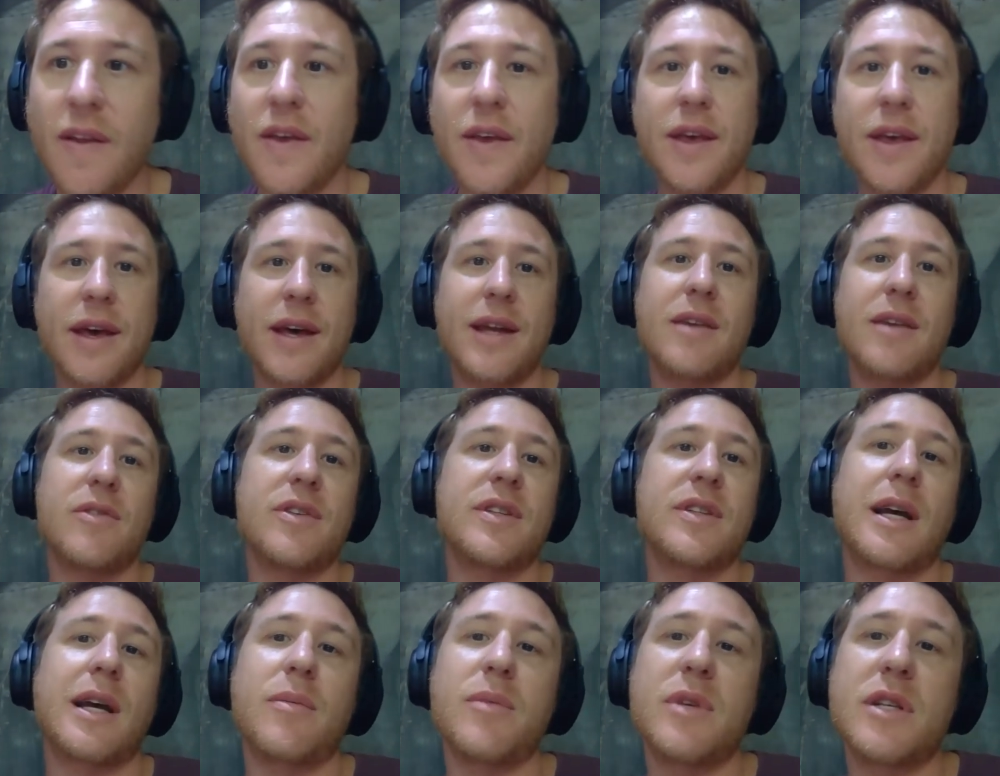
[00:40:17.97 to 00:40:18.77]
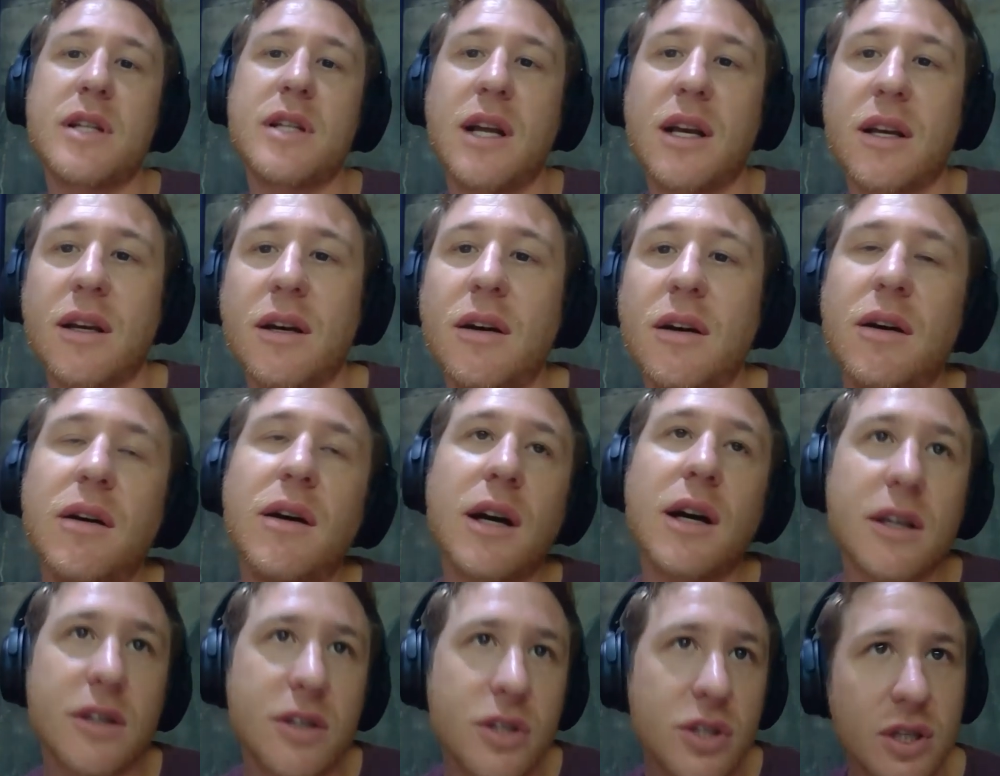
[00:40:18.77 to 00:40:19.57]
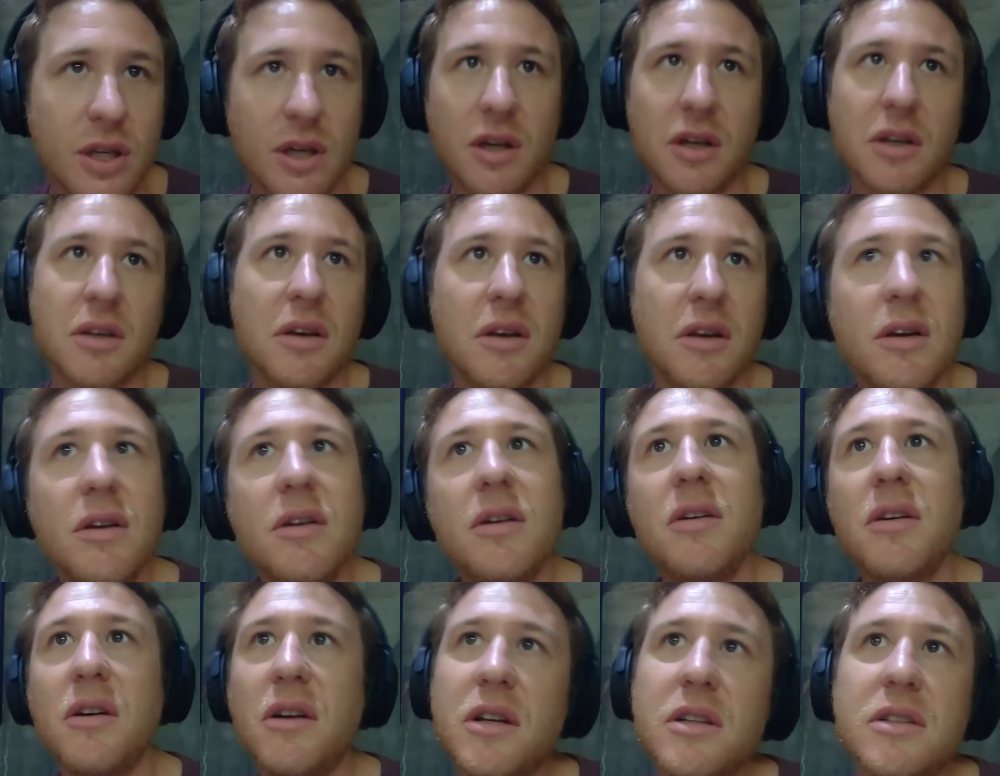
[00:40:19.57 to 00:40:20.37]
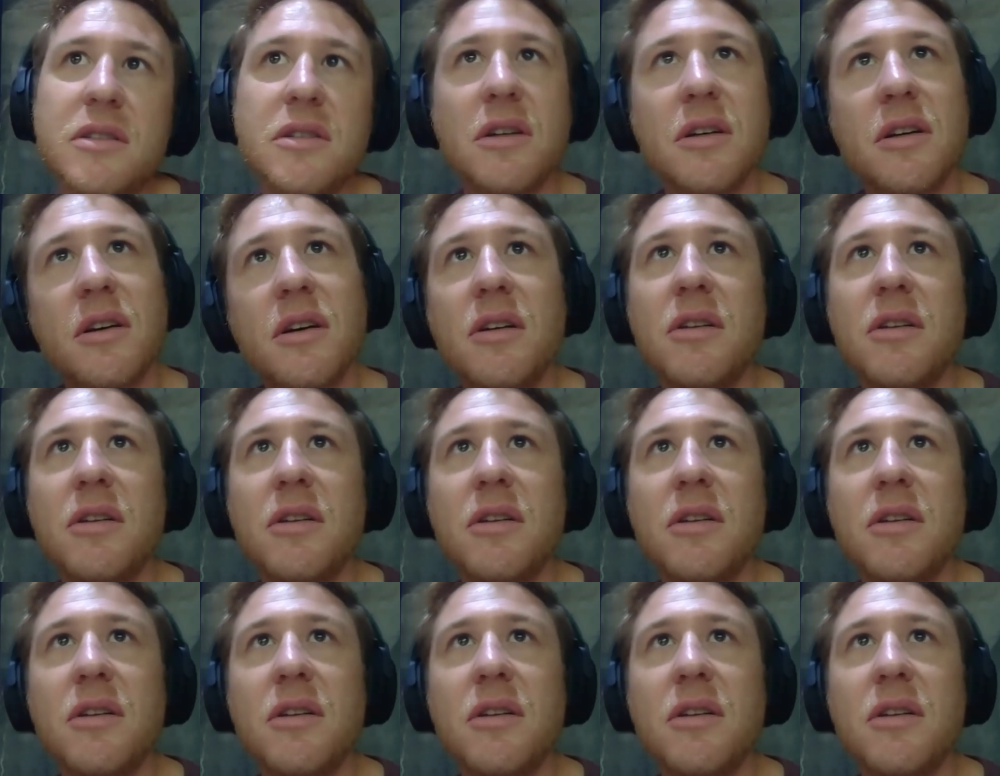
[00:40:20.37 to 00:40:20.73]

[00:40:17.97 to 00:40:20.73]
And every time it's like, oh, I suck. Oh, I suck.